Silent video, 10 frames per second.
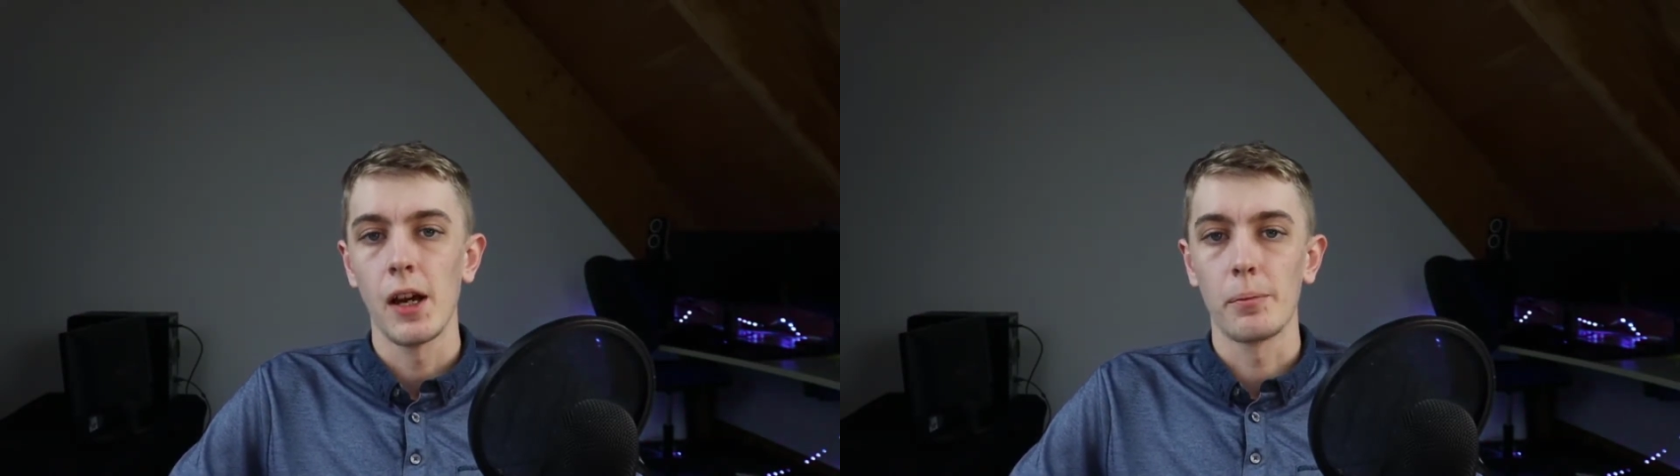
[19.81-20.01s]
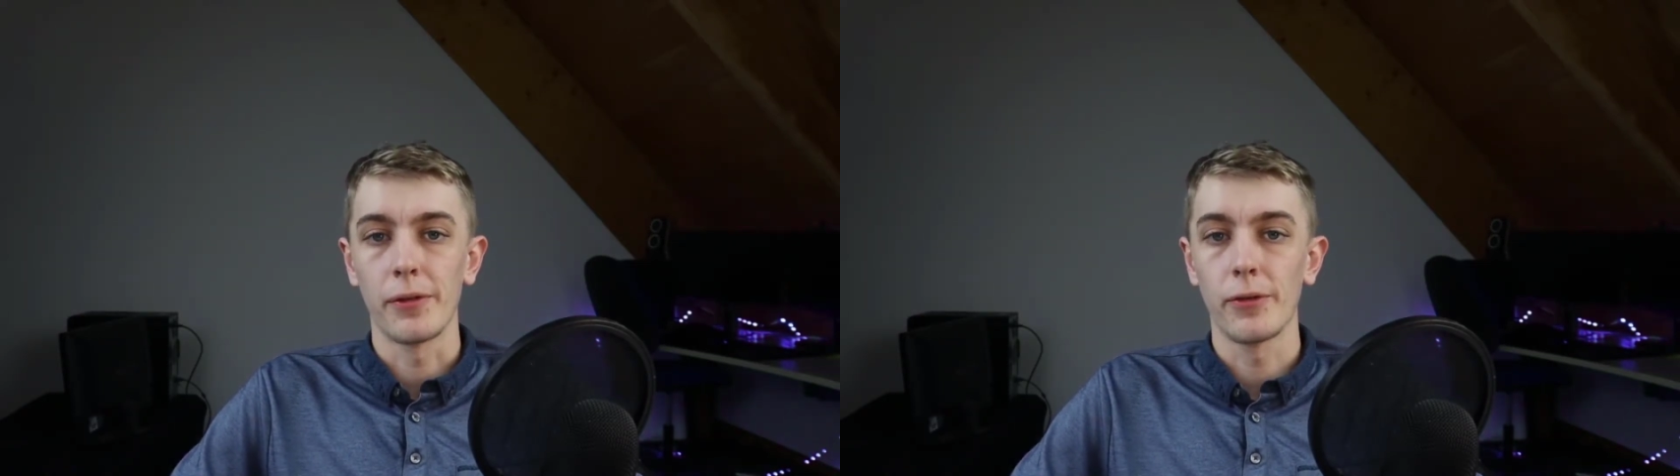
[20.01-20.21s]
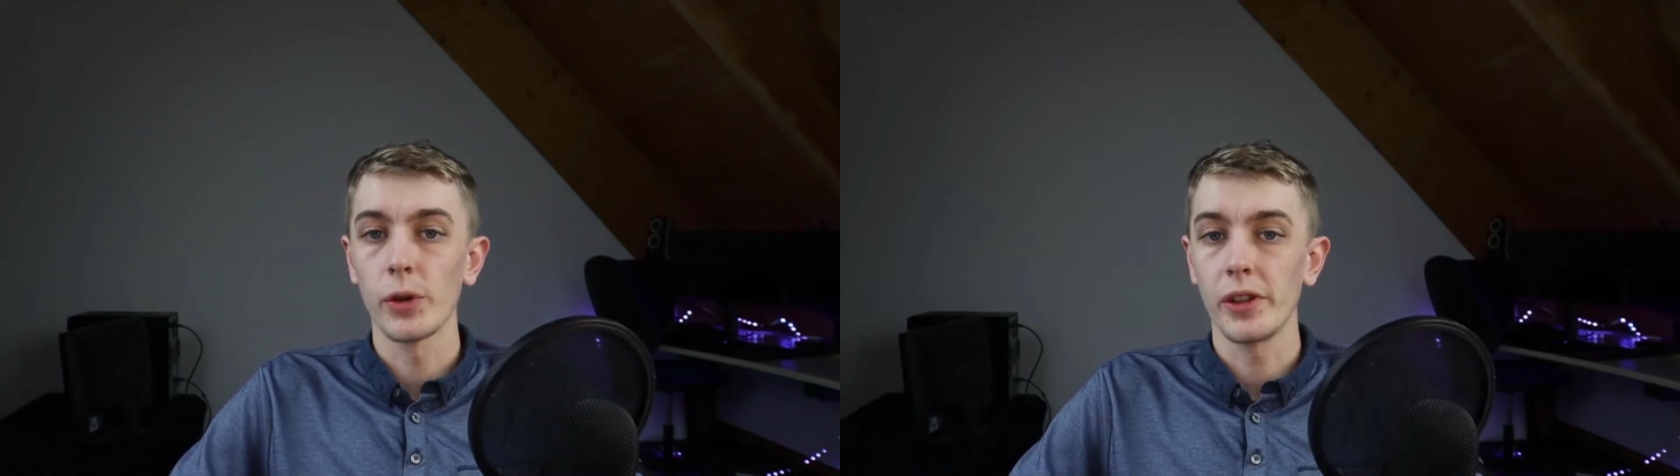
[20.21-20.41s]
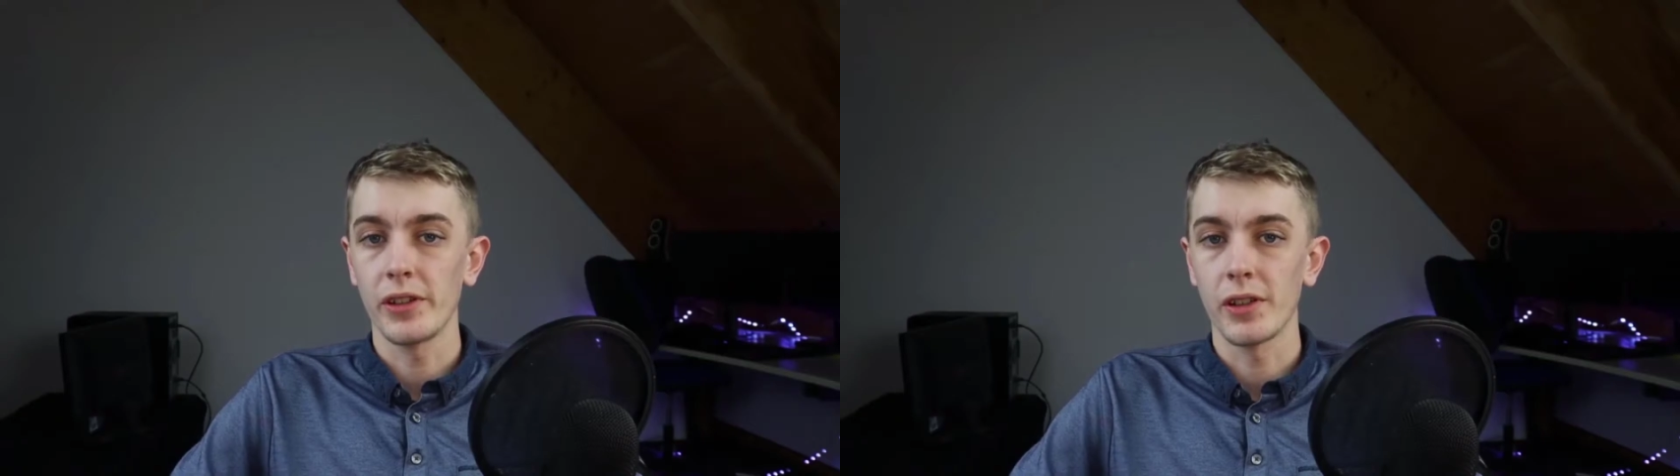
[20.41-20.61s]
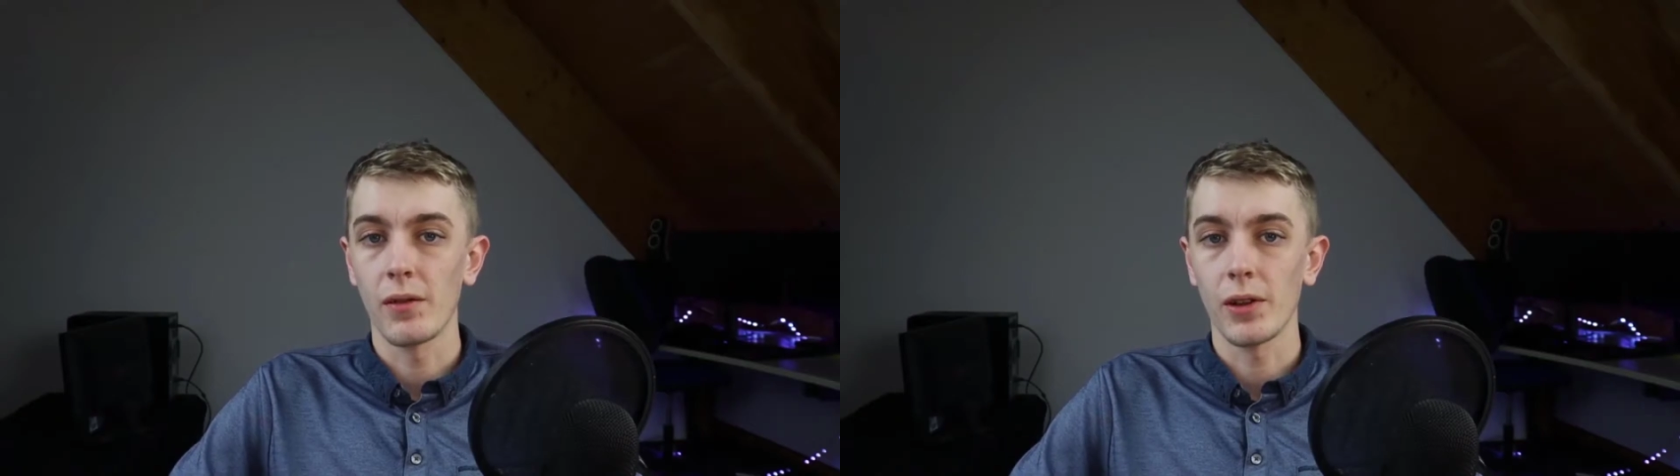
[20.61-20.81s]
before you
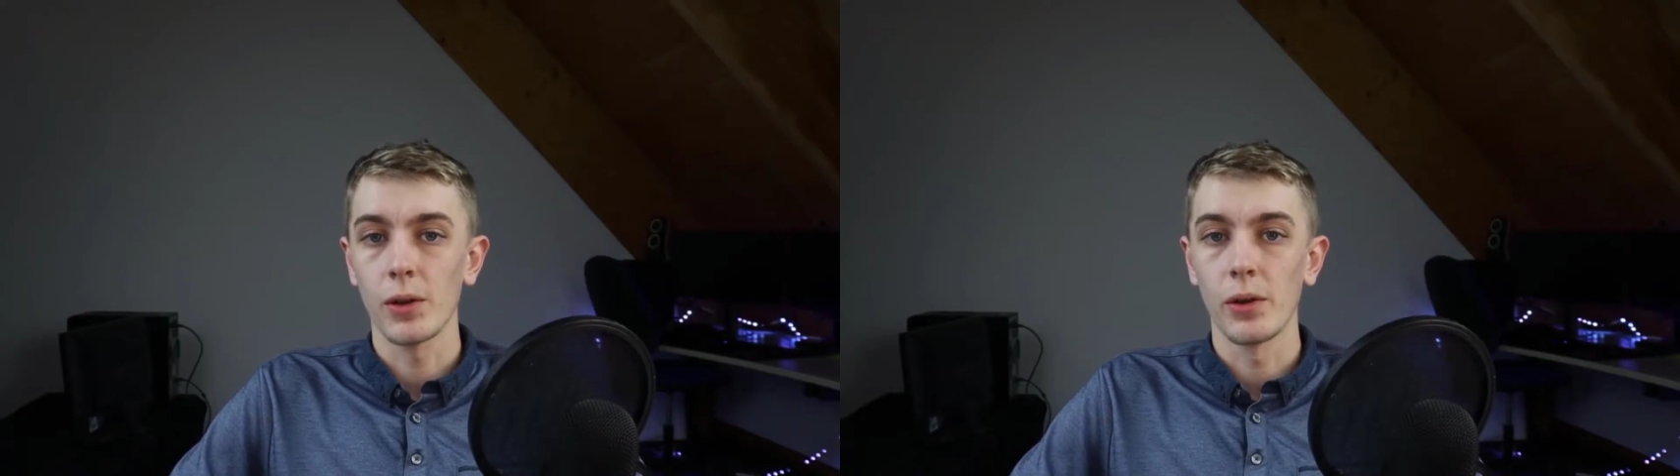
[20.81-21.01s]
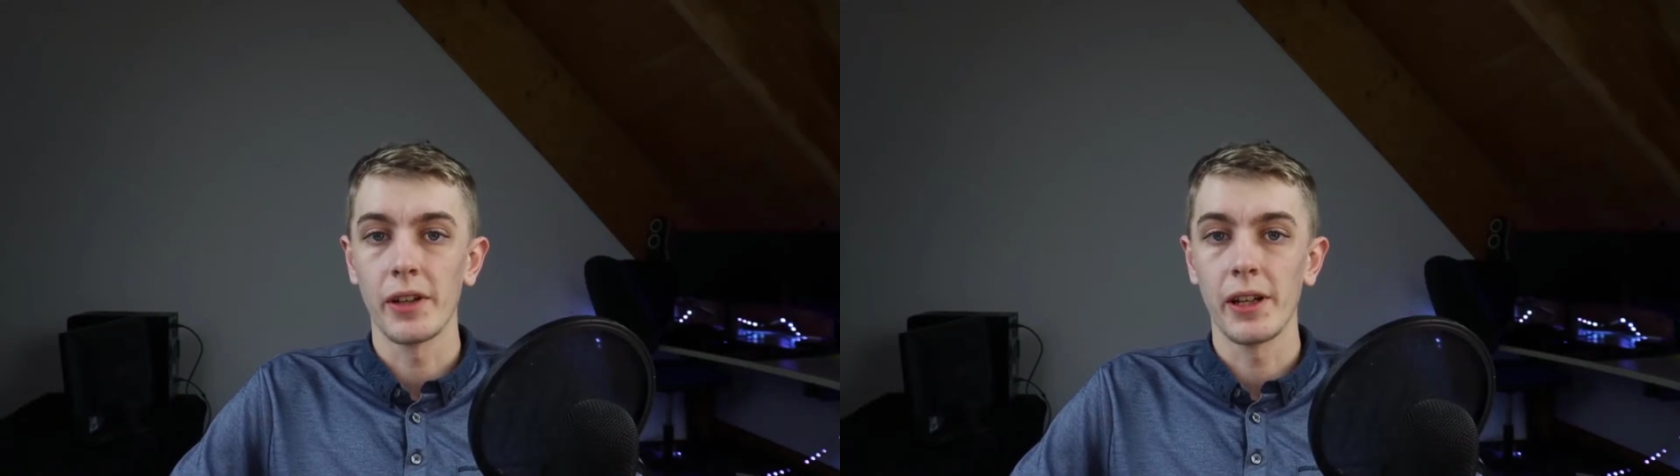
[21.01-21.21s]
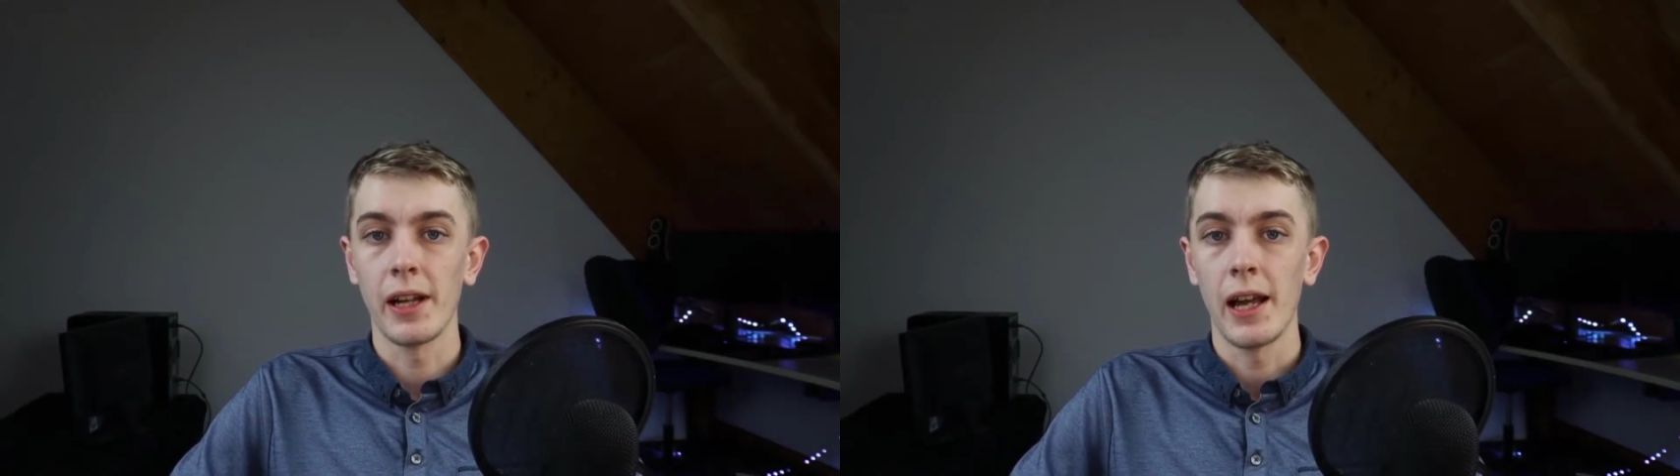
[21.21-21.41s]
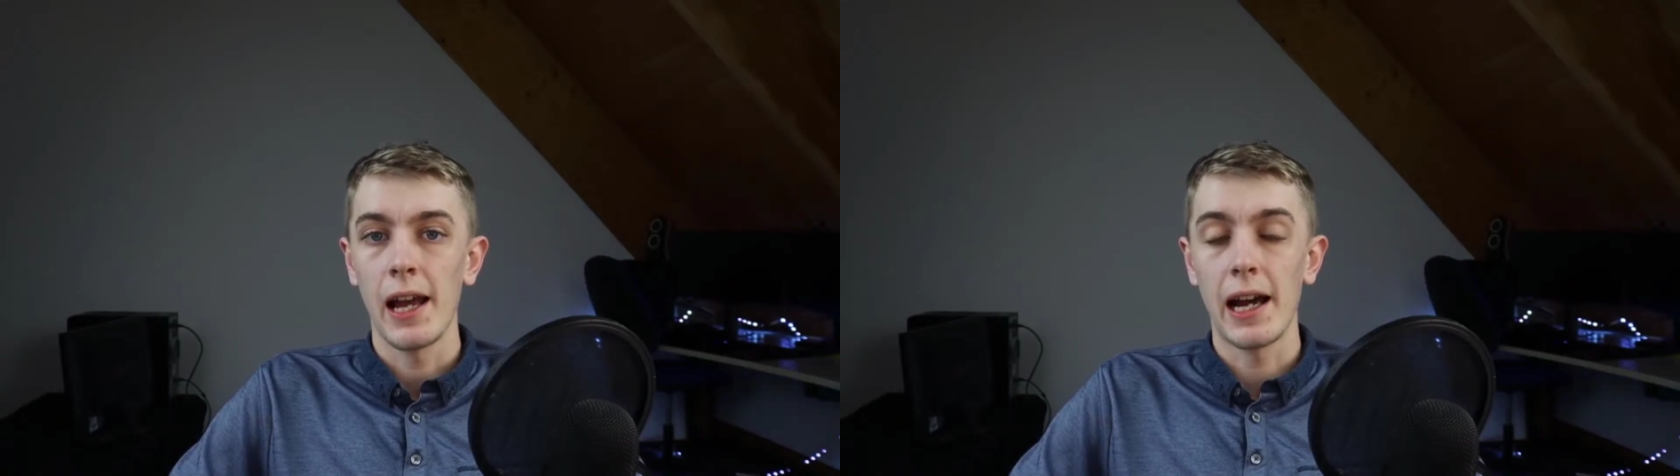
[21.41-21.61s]
start recording,